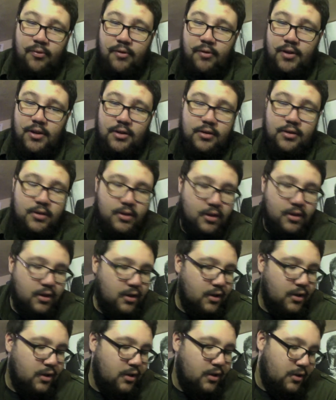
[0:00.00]
prints,
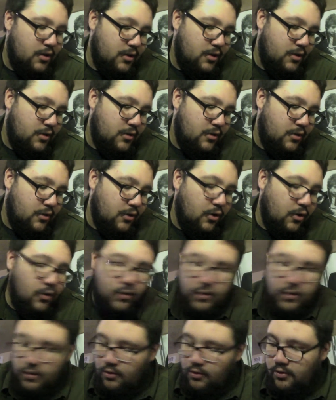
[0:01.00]

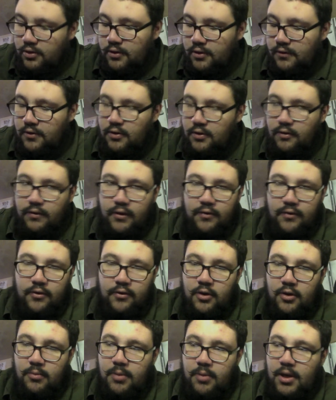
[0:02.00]
all sorts of stuff I've
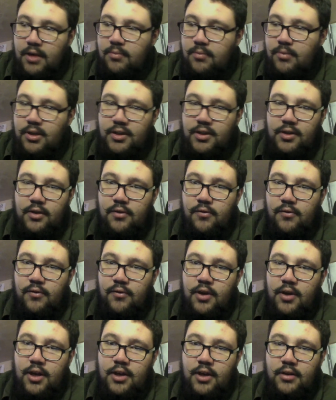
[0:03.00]
got at the back of my
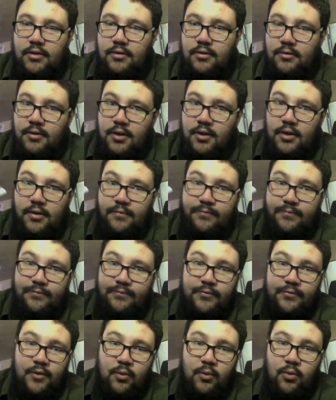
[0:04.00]
sofa and
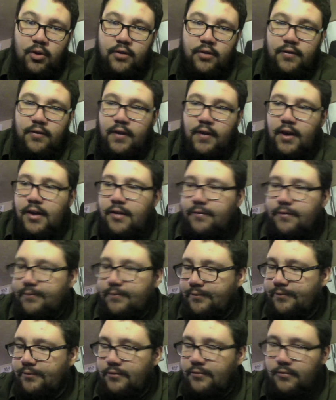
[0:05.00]
one day
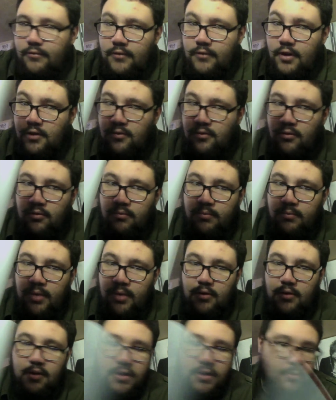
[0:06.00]
this will be
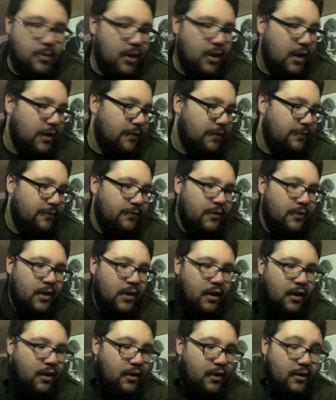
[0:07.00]
on display.
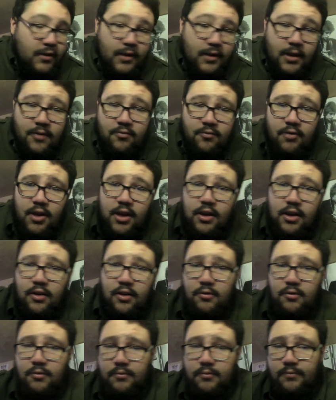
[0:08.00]
That's really
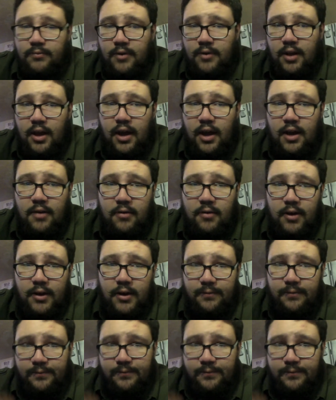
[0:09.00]
cool. Anyway,